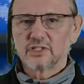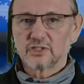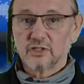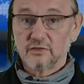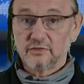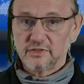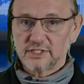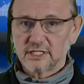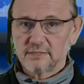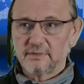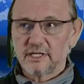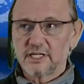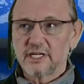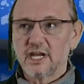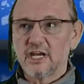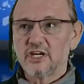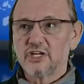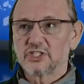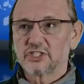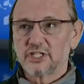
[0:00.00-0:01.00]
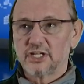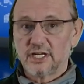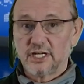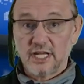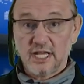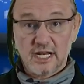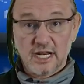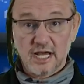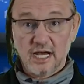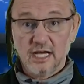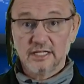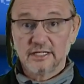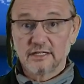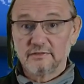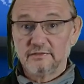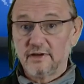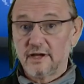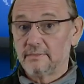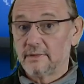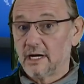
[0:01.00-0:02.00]
Office application, and other
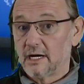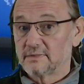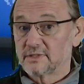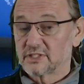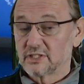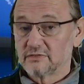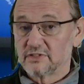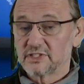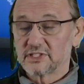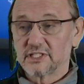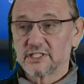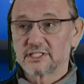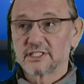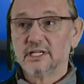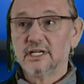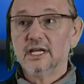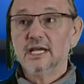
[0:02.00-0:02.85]
web app services